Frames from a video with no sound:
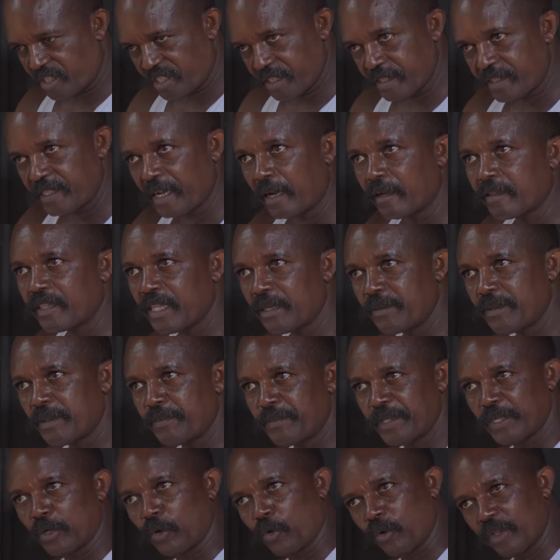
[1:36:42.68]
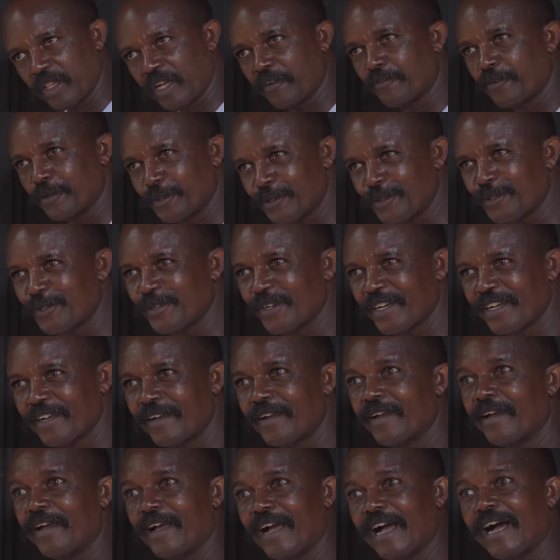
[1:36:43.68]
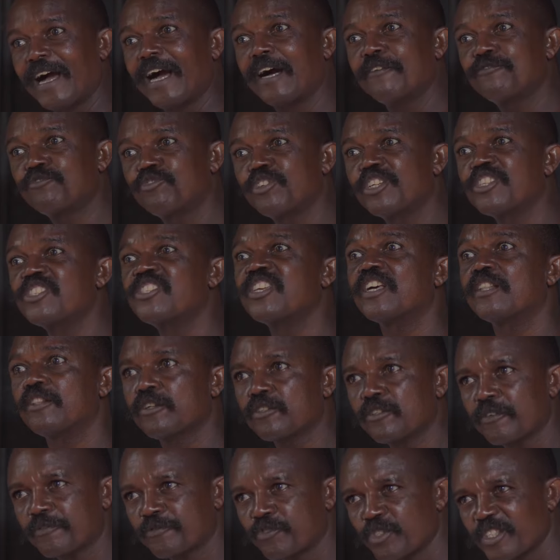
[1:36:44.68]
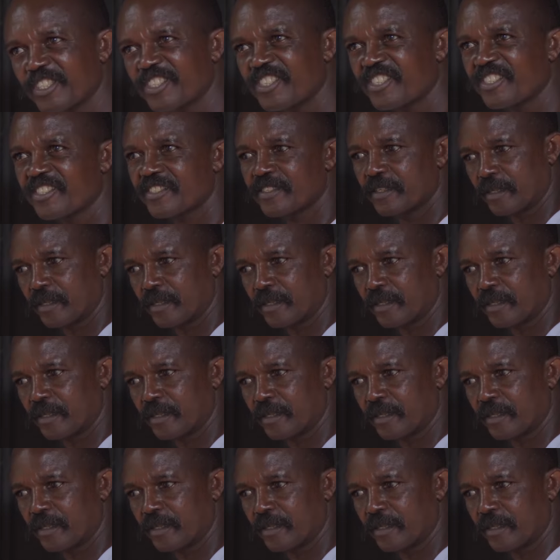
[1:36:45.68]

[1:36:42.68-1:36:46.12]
No, sit down. Let me bring cola for you. I have drinks, a lot of drinks.